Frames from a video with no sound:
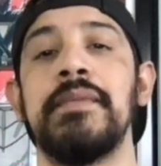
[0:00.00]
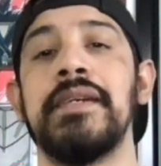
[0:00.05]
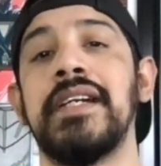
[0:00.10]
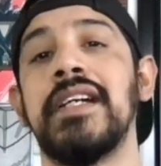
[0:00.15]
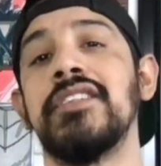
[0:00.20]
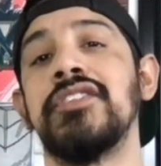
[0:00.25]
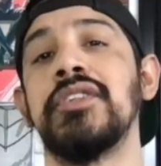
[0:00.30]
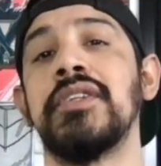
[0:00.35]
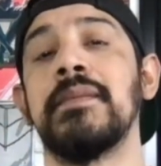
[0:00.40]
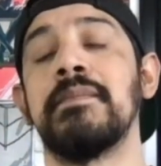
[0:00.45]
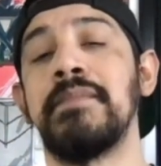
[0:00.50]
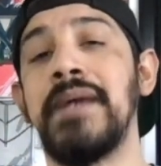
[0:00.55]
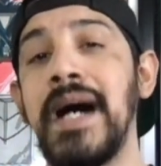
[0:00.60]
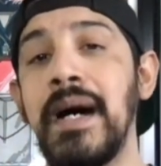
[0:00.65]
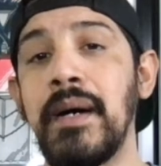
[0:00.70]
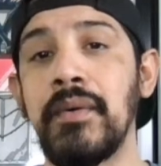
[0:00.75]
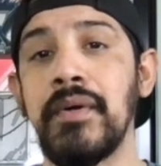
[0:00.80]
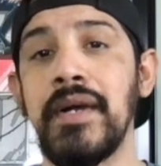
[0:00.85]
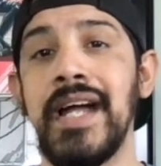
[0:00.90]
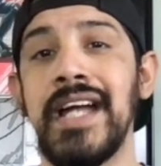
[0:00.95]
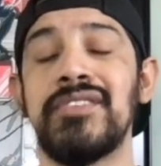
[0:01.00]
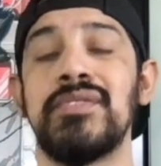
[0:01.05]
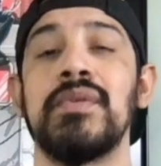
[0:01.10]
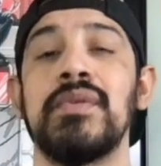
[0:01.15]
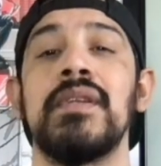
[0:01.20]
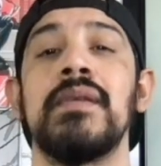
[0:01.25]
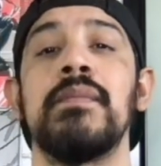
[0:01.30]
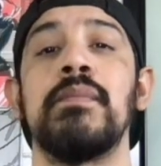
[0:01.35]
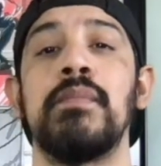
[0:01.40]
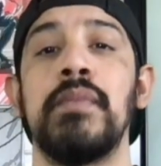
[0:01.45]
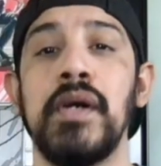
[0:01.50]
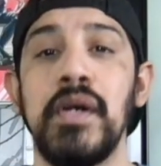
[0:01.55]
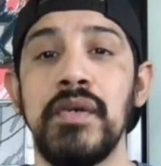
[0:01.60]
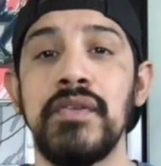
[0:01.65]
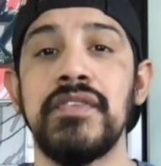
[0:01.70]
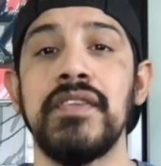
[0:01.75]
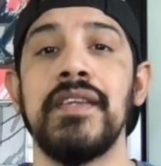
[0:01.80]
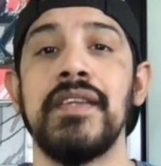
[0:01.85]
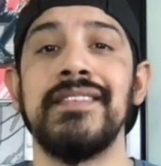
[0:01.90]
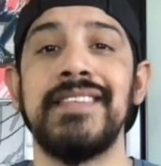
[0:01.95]
because you can power action of
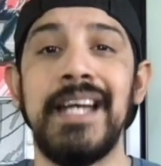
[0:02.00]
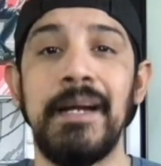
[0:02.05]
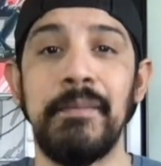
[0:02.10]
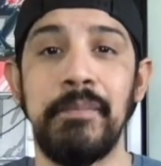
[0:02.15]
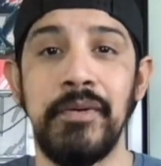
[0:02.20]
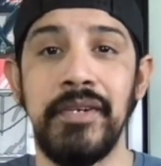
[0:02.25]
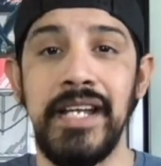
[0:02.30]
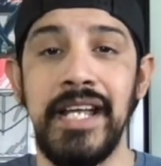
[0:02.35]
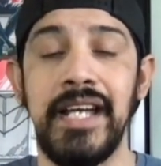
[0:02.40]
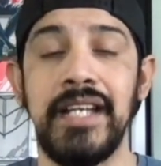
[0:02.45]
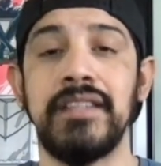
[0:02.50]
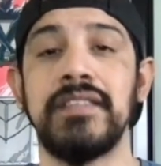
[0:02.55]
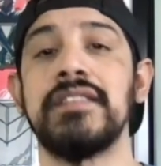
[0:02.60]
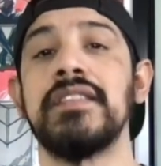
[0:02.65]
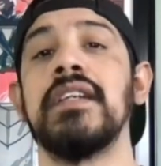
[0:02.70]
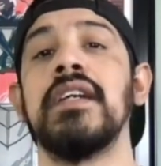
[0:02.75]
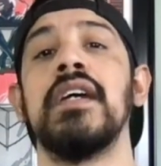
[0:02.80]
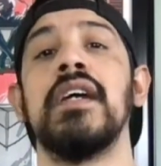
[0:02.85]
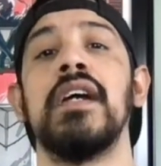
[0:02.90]
both Dapper Dans,